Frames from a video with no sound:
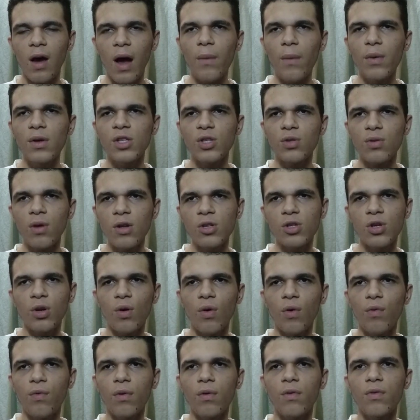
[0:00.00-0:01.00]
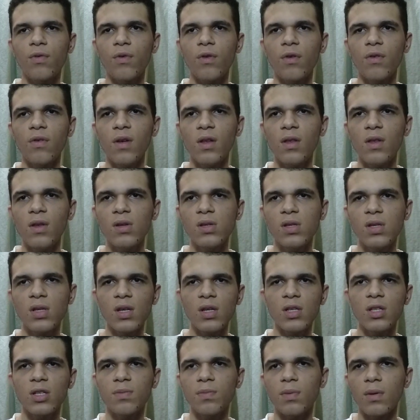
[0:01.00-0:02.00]
I was trying to go for
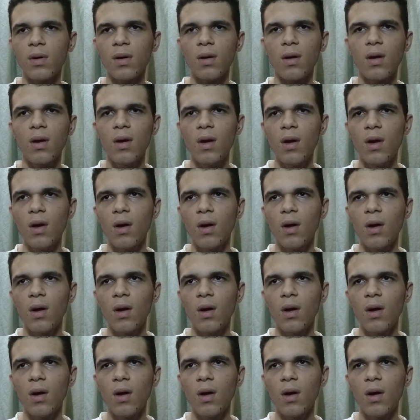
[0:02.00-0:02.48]
456, but